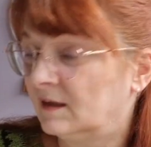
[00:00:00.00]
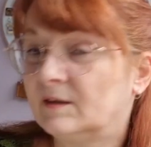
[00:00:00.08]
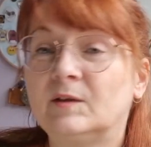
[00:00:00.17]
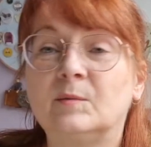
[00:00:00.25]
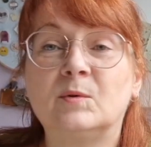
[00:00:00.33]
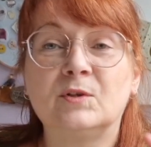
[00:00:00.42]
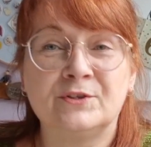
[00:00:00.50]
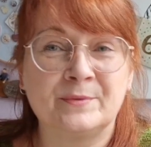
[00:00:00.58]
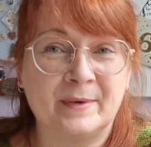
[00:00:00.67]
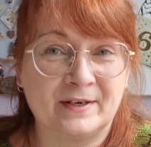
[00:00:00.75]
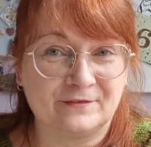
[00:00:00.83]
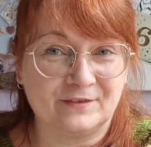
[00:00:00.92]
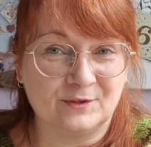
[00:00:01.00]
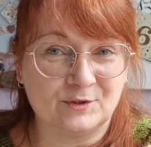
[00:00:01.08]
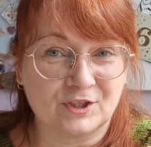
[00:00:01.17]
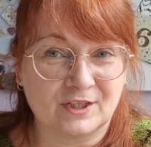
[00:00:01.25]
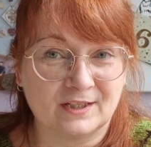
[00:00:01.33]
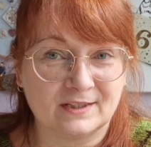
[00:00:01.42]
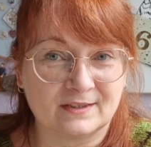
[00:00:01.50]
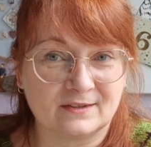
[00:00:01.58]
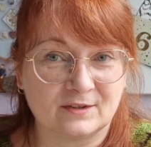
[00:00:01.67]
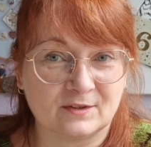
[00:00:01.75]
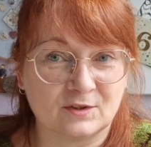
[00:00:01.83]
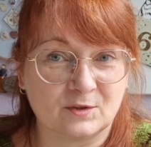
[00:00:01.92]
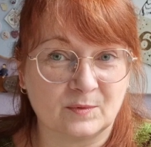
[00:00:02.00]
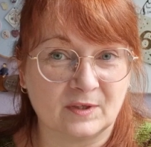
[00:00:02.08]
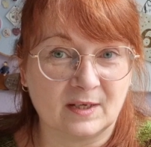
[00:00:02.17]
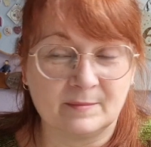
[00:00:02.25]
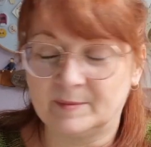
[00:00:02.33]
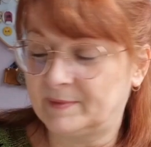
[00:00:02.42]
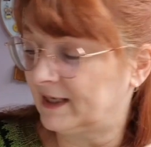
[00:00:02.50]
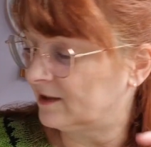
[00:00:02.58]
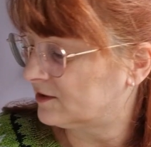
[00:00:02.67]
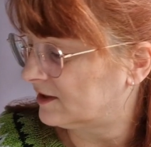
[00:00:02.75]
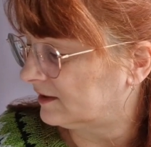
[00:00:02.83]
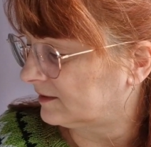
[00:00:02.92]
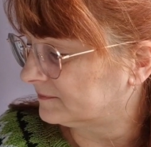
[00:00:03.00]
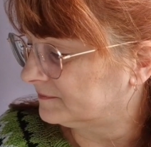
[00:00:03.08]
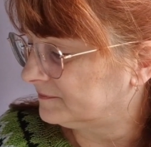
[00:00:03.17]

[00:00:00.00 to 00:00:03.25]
I'm going to warn you about future cast-ons while I'm about it.